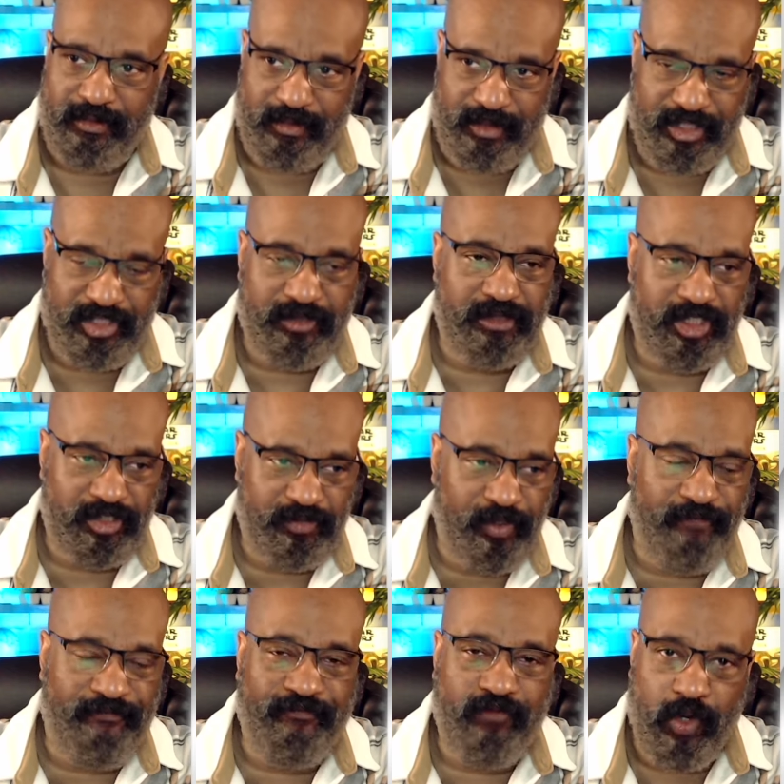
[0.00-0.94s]
Just
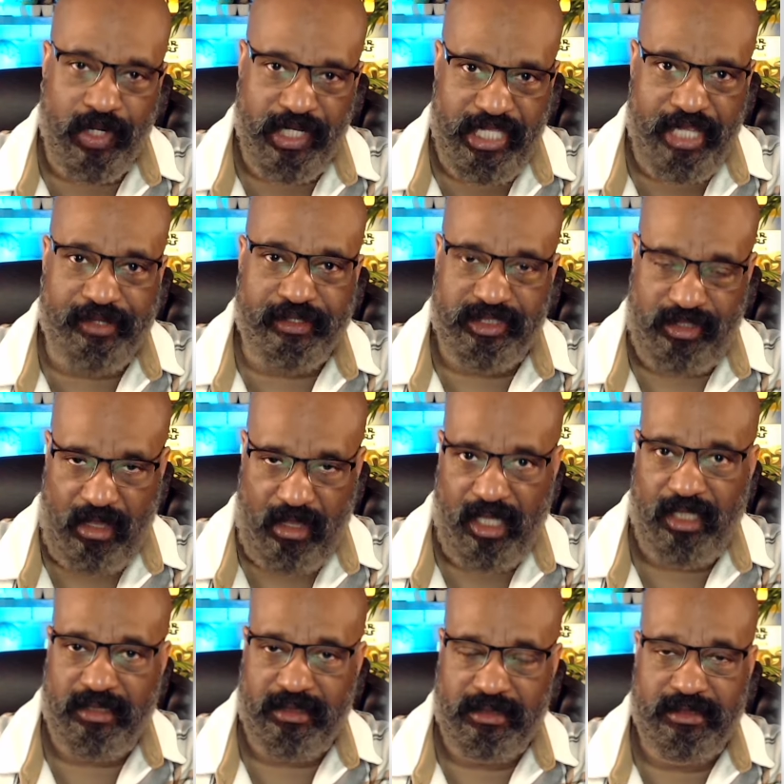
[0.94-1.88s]
put 40 years on
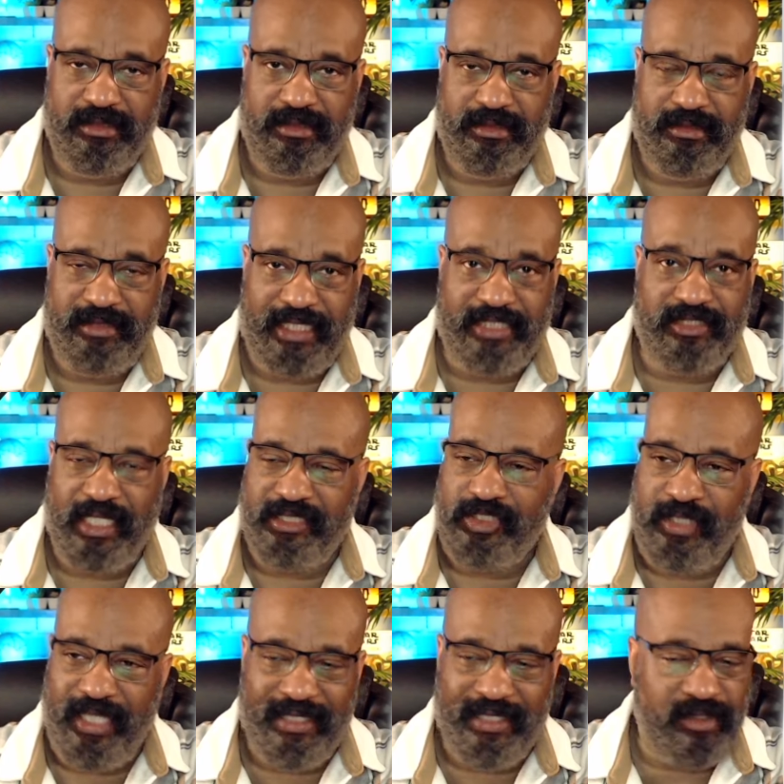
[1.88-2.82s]
it.
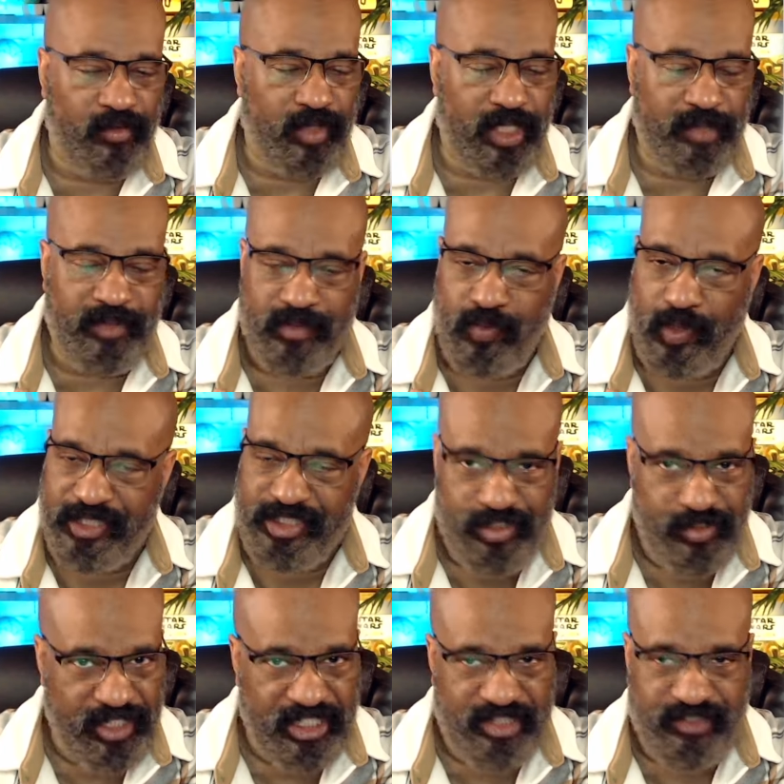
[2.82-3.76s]
That's good. But
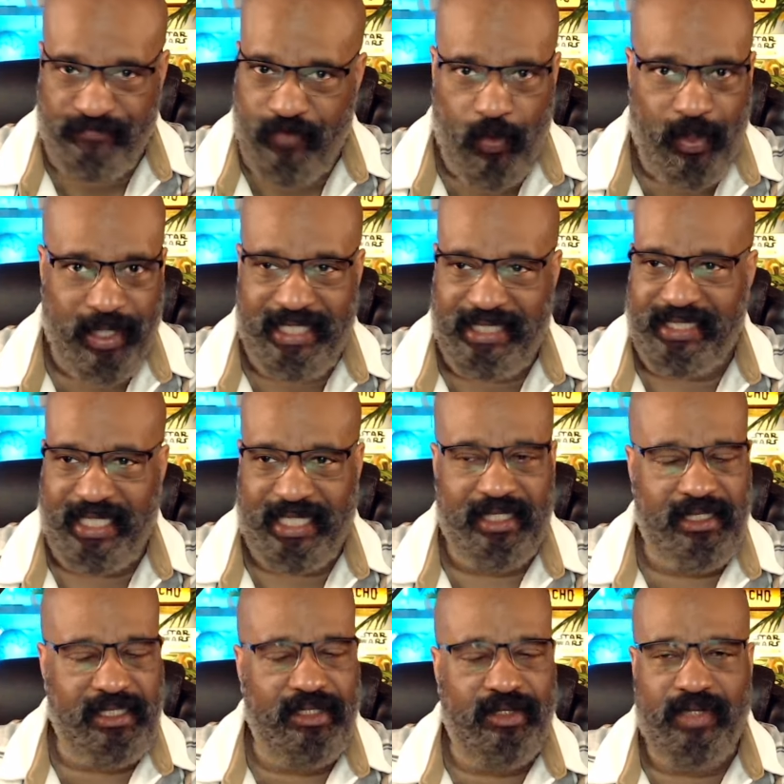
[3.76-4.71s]
once you get to 40, it's like,
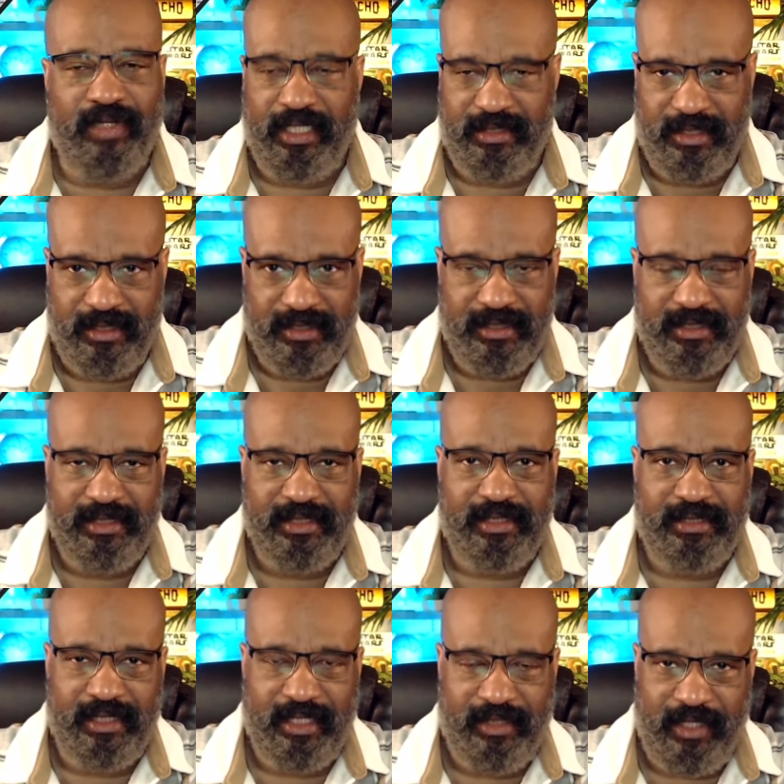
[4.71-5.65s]
you know what?
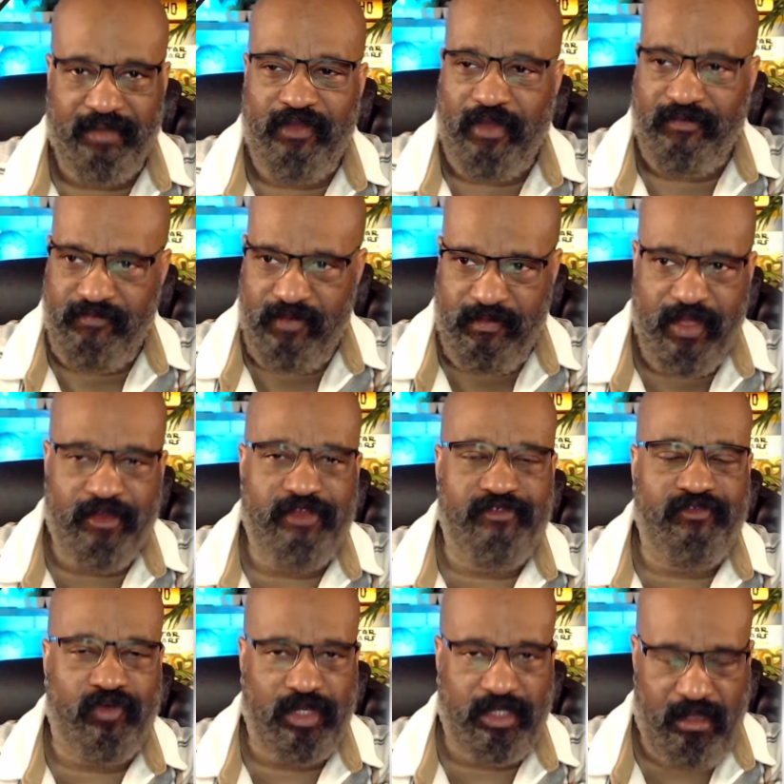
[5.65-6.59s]
I've been
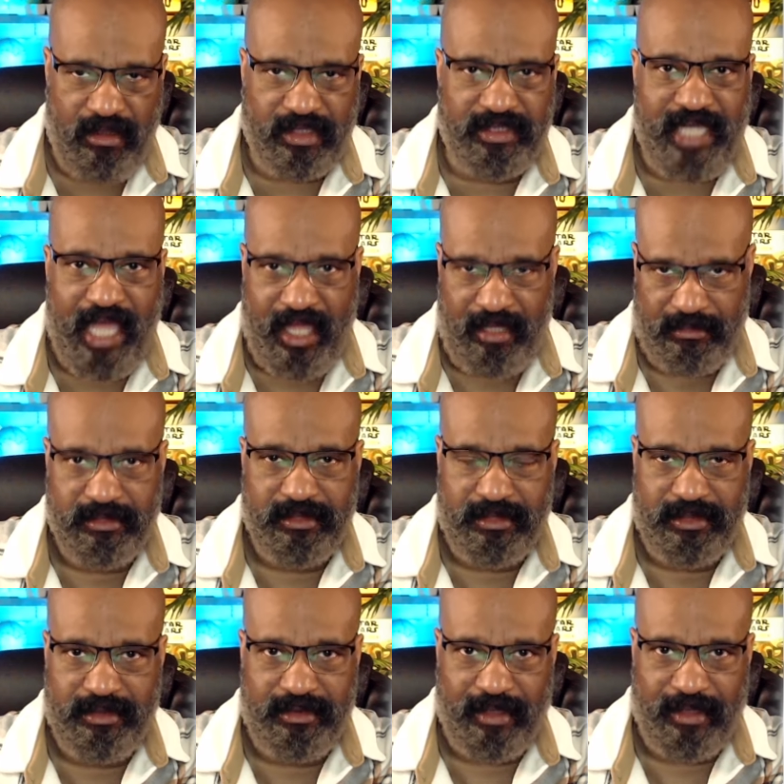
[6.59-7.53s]
married for a long time.
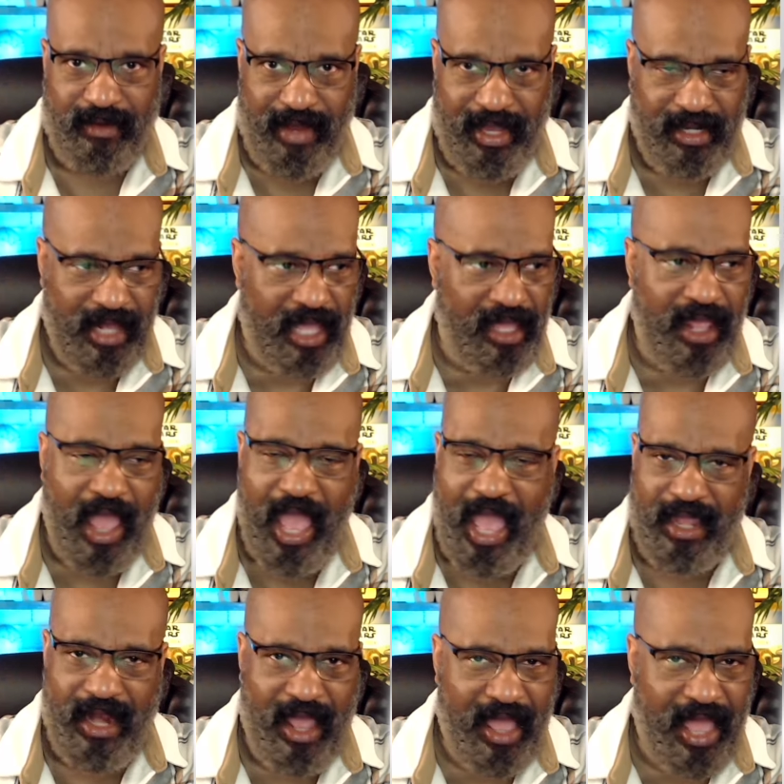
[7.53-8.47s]
All right.
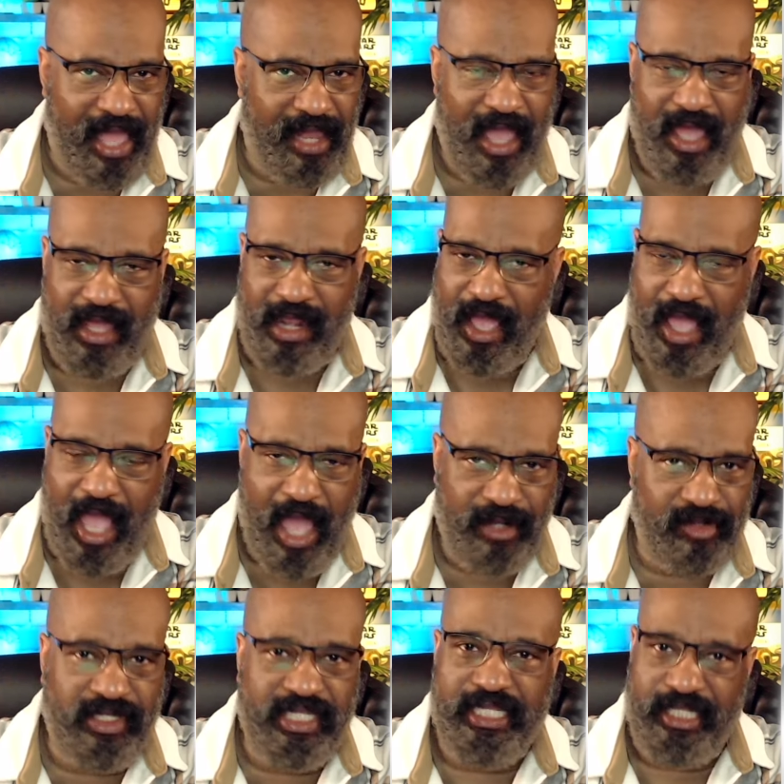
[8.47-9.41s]
I
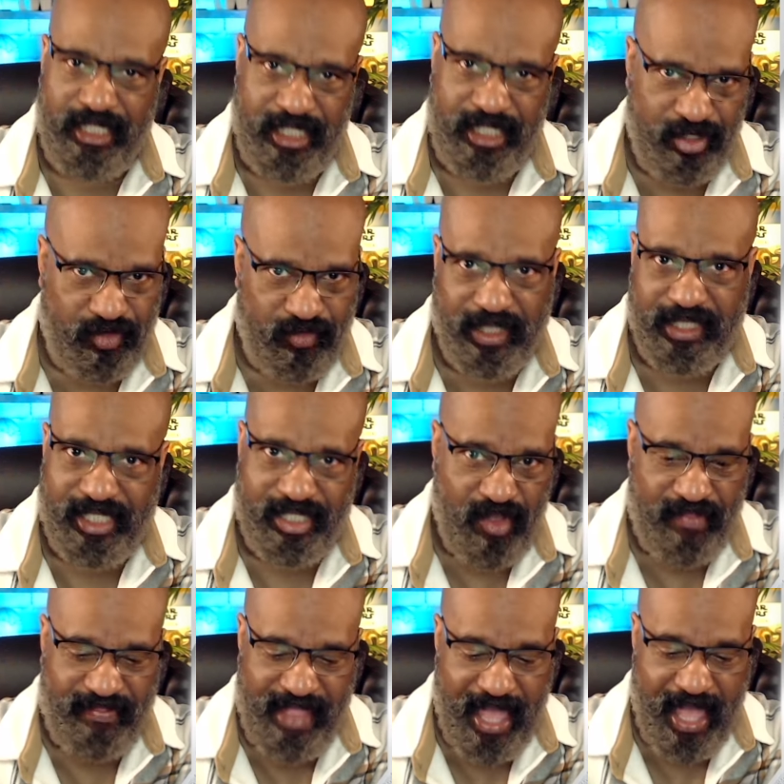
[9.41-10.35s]
don't need any grilling
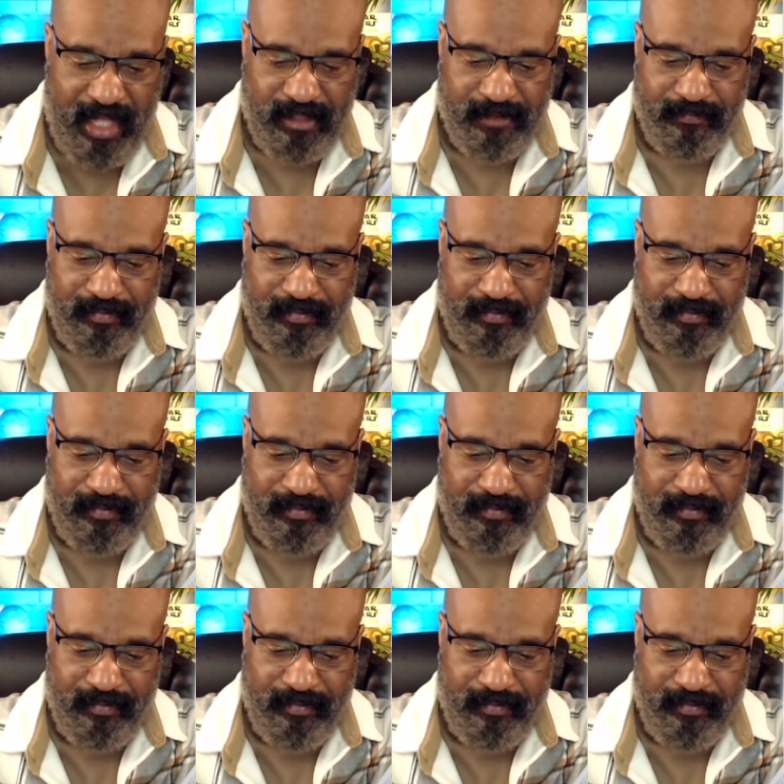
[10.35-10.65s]
on that.